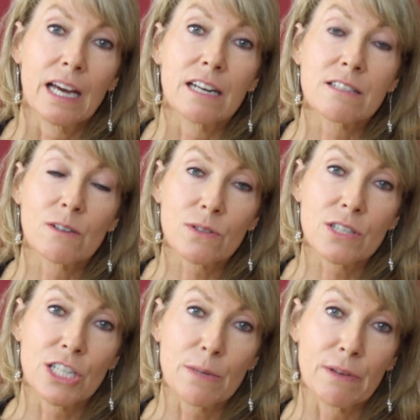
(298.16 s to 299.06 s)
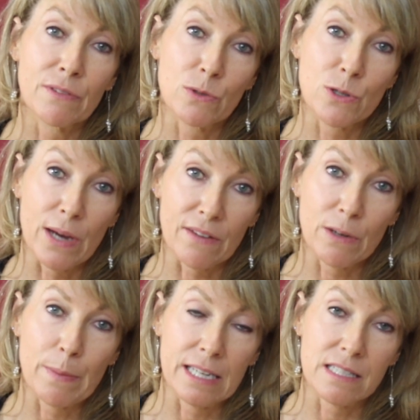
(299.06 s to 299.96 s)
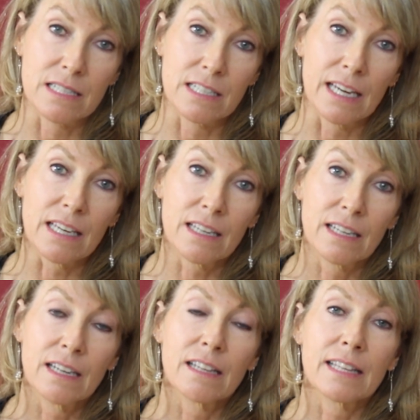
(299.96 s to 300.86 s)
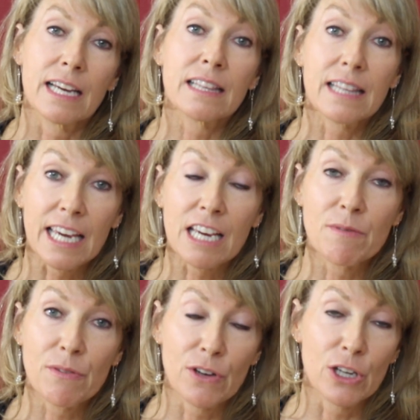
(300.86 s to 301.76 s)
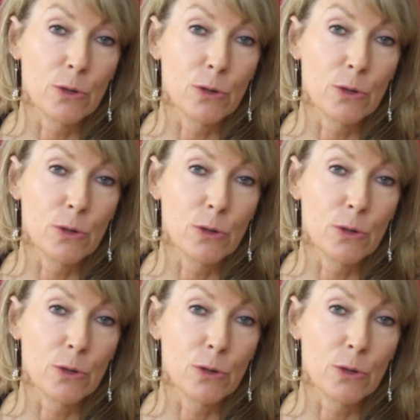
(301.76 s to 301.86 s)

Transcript: And as long as the GP feels you have capacity, then they can refer